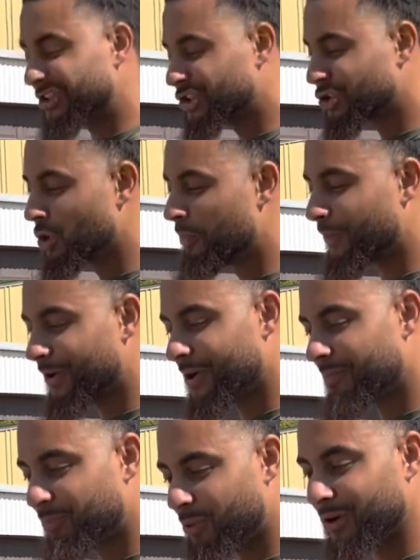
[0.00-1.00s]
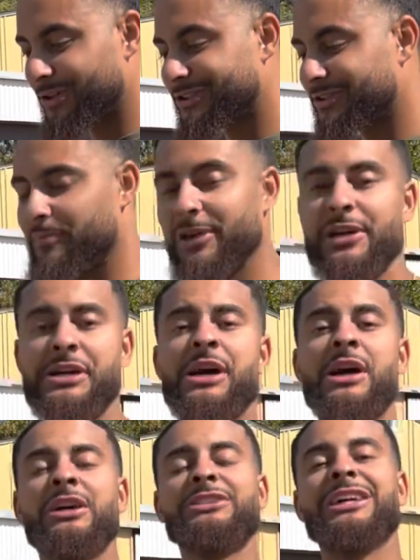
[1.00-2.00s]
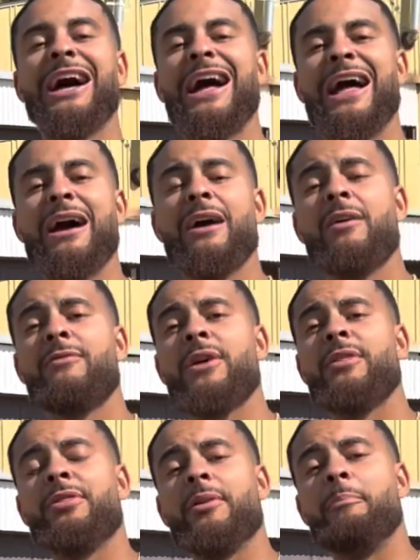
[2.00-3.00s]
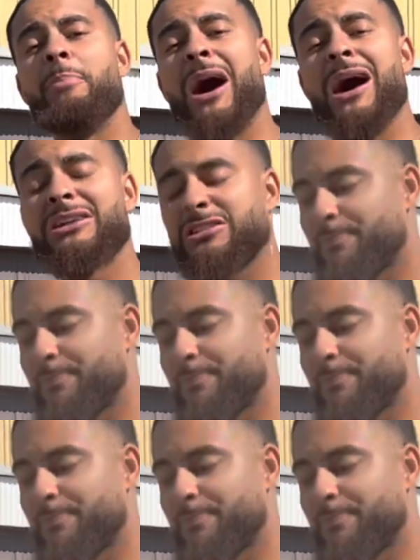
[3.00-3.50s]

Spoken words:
super important to me to have the box